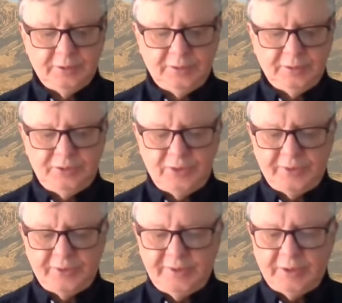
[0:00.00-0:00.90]
Does
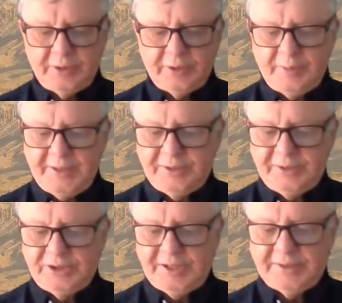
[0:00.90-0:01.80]
nothing now remain
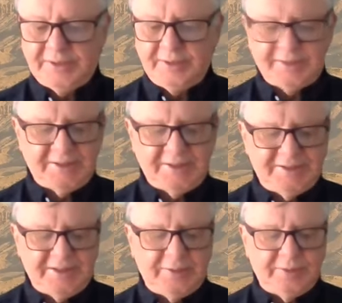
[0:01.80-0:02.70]
to shatter that
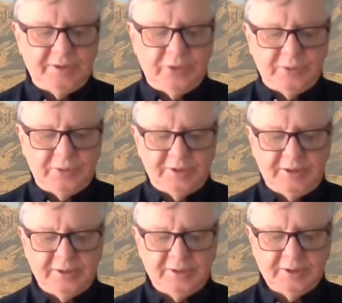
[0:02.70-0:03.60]
interior
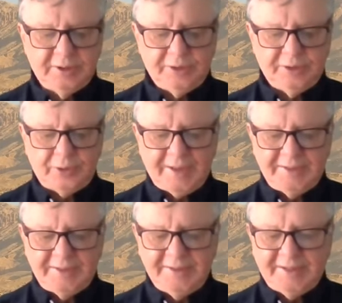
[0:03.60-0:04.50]
unity, not
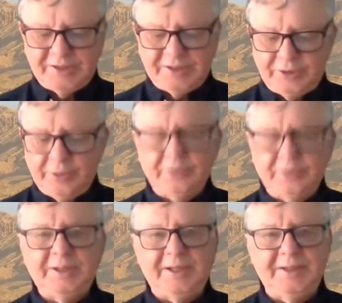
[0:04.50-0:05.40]
anything
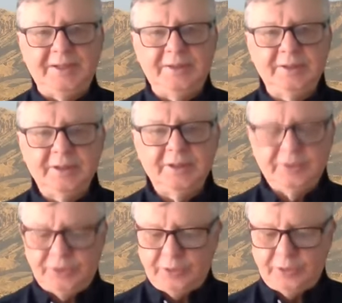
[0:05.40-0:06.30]
external cling
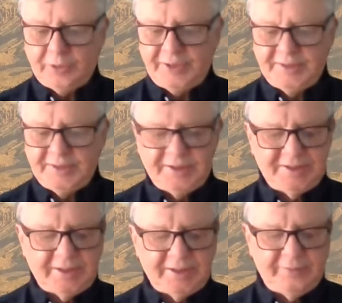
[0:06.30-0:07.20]
to your authentic
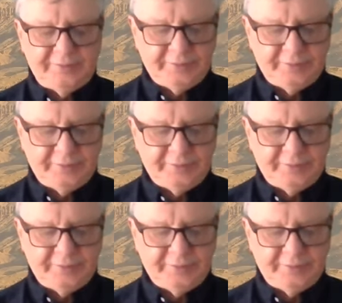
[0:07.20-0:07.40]
self?